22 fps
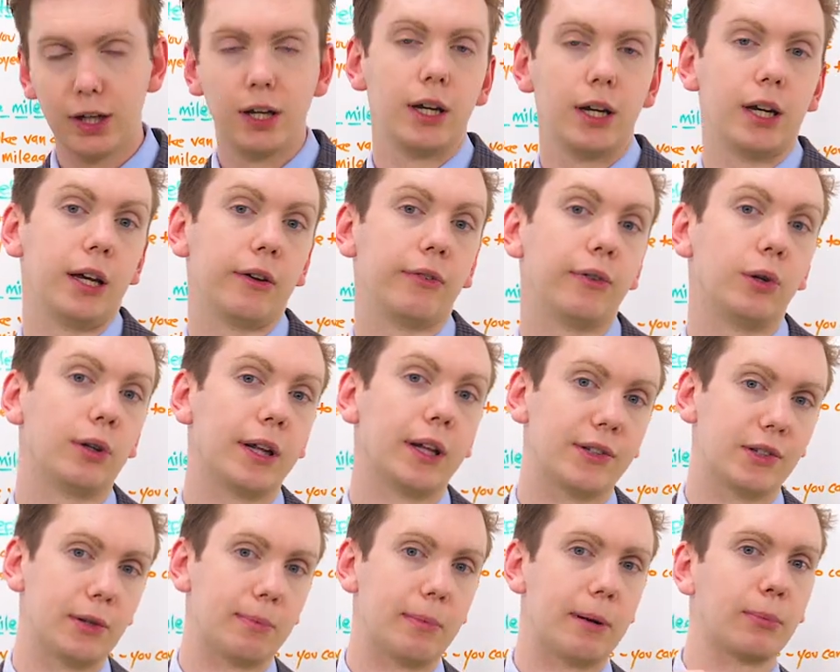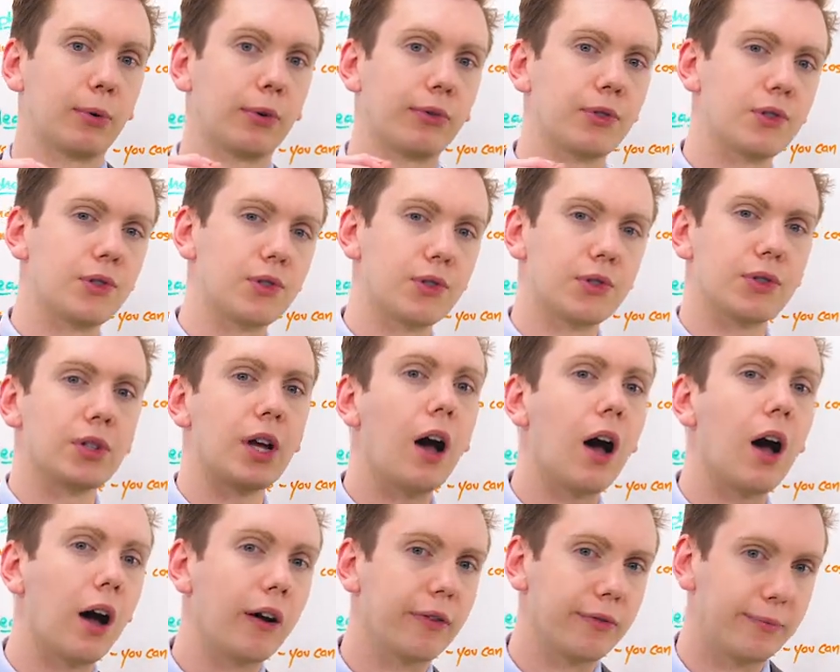If you let a member of
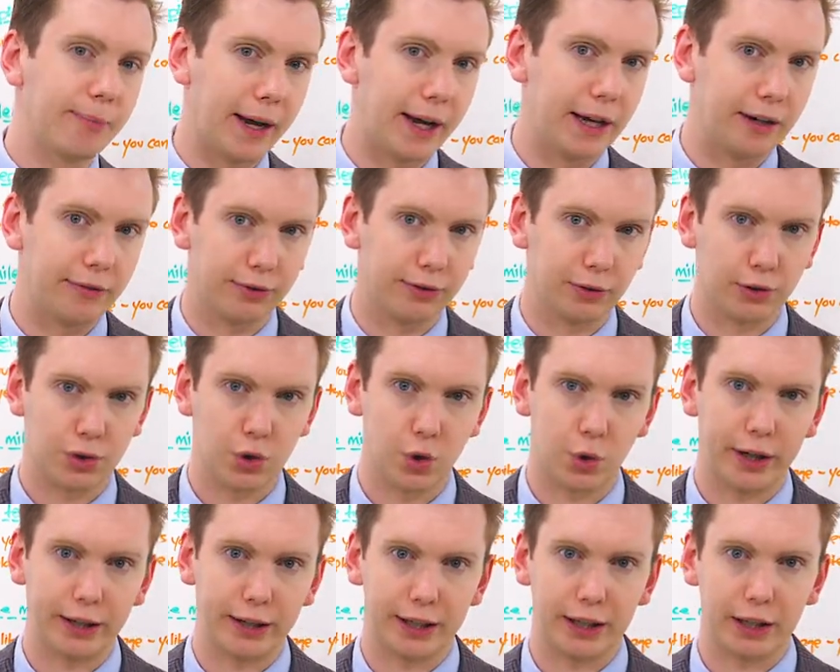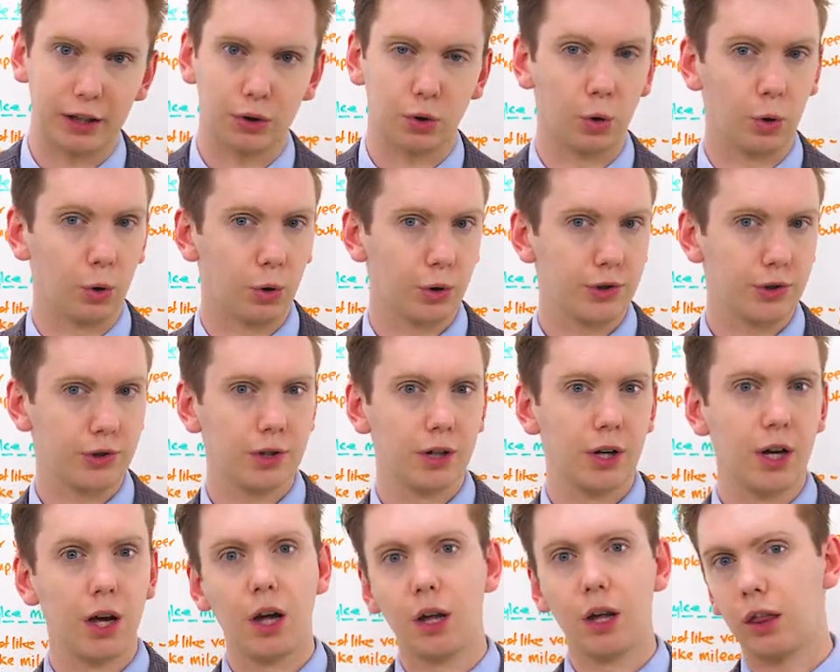staff pay for a training course
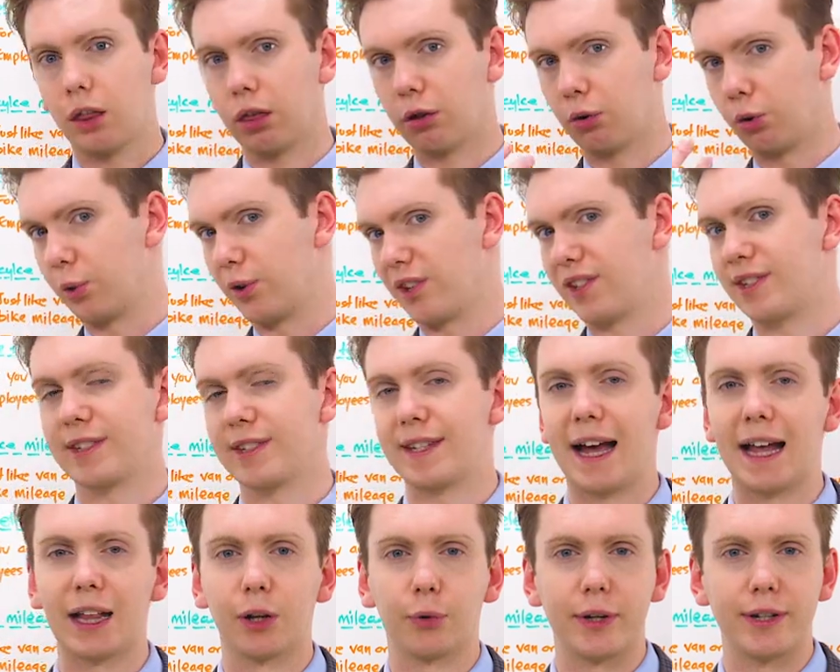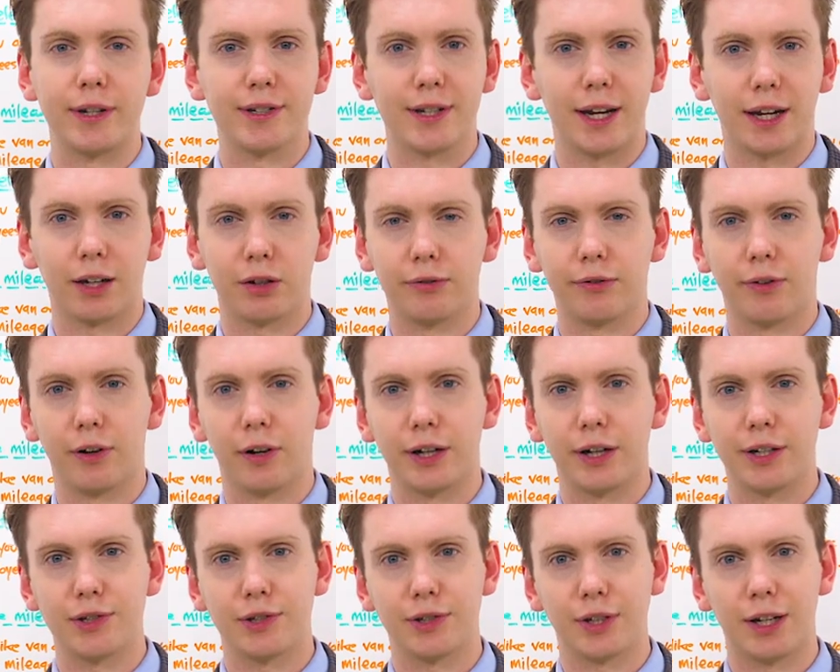through a salary sacrifice
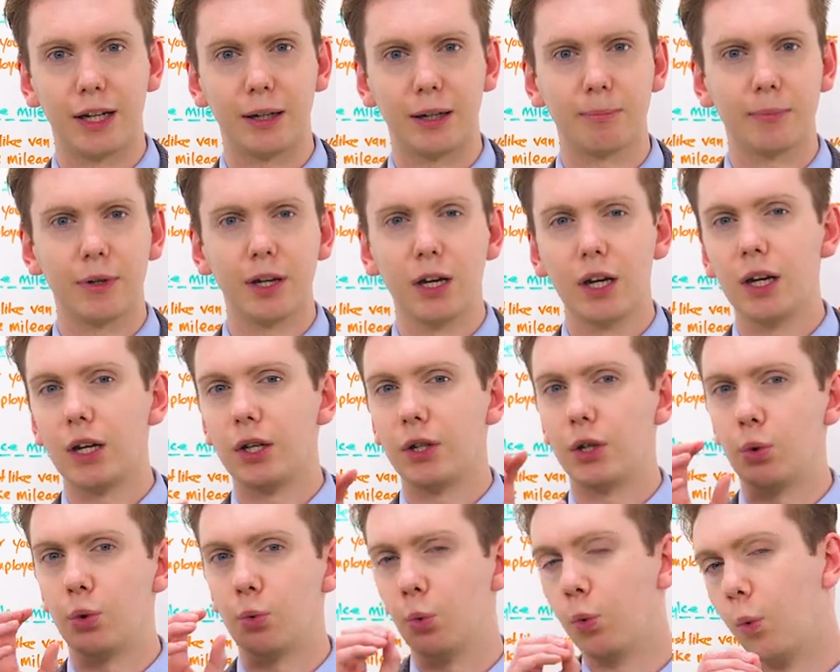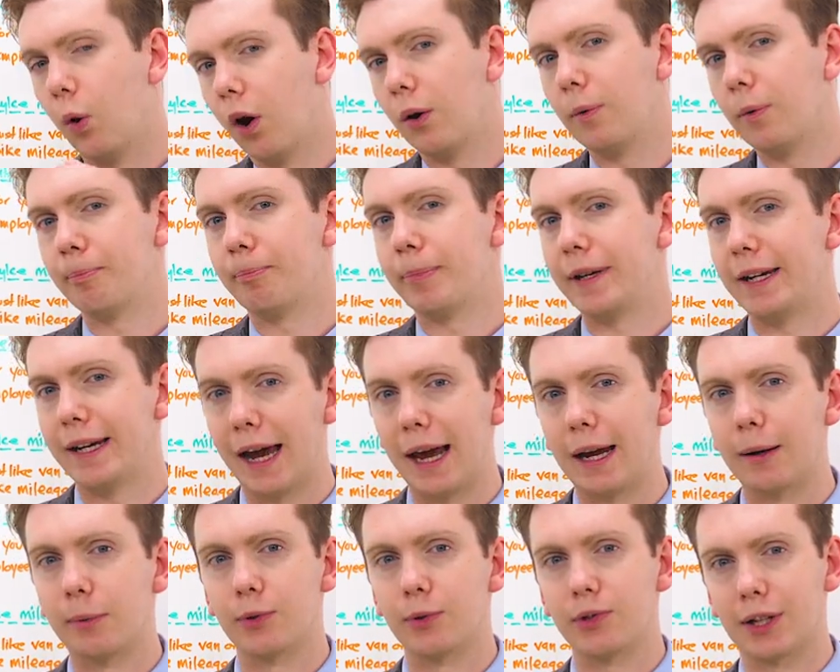scheme, you won't be
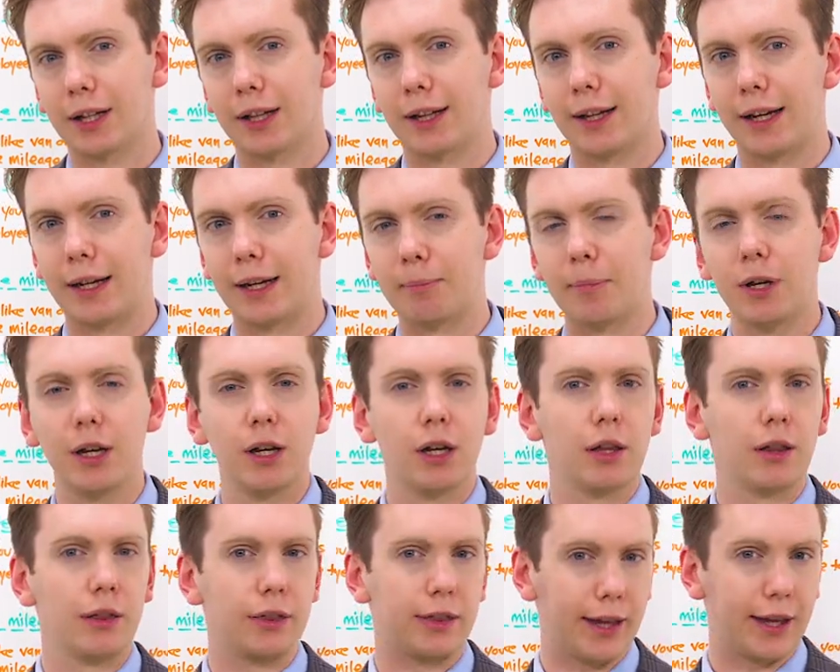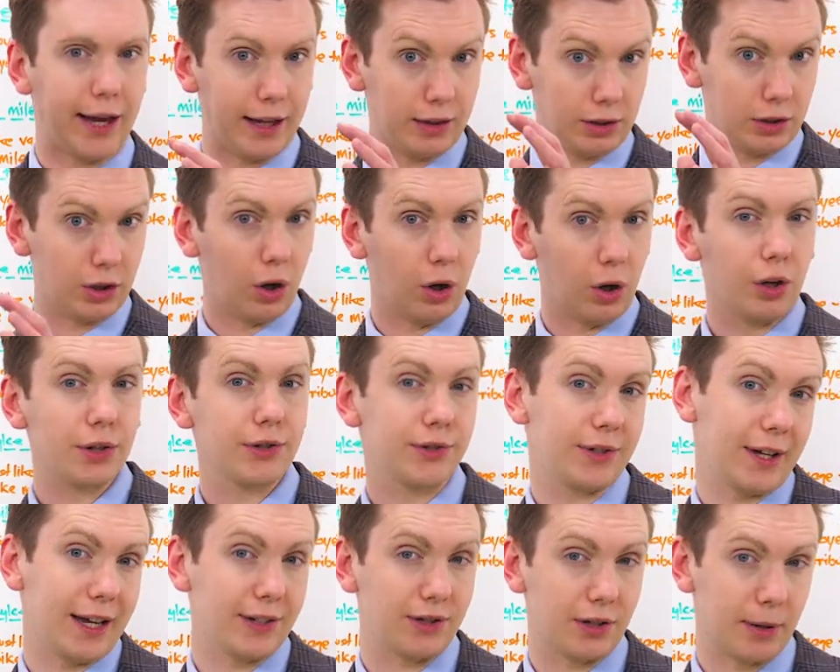able to claim that cost
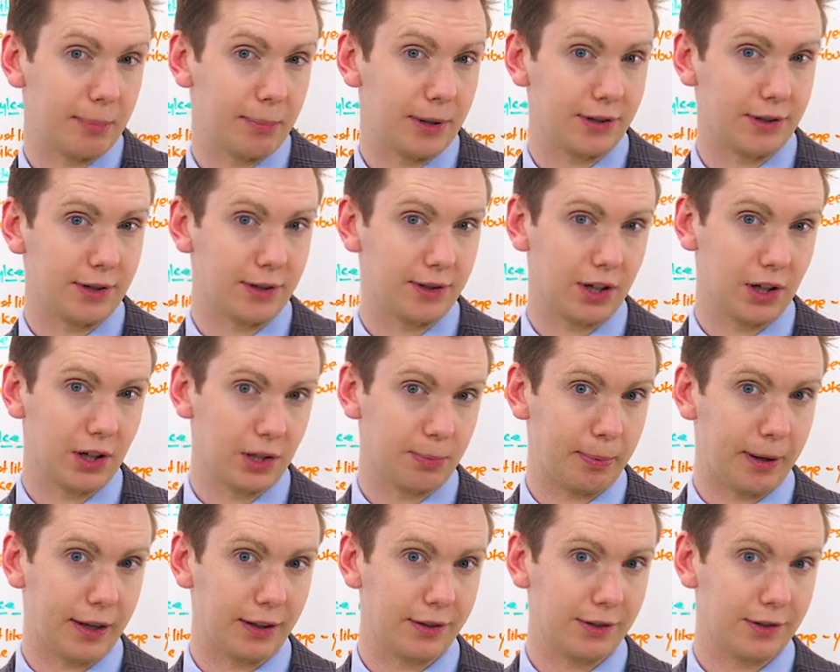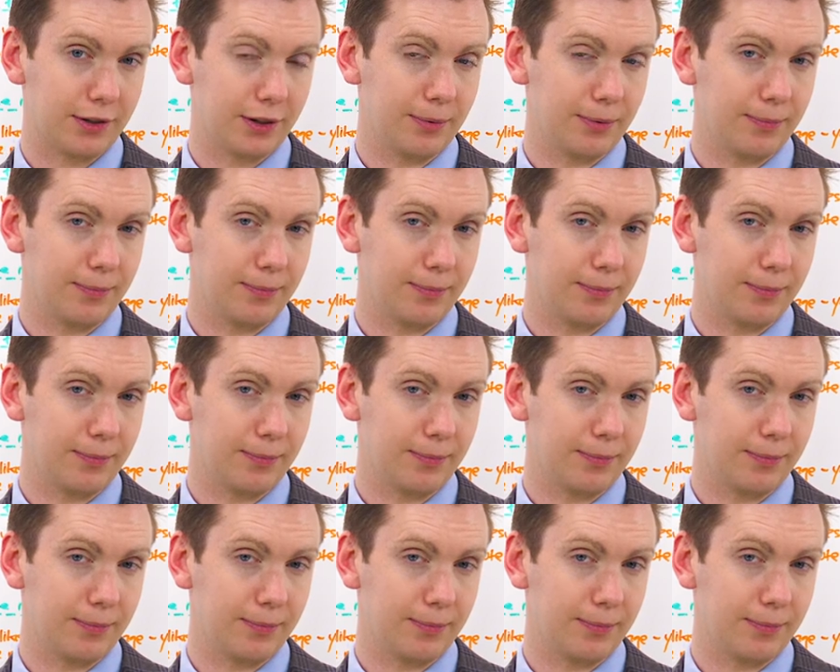as a business expense.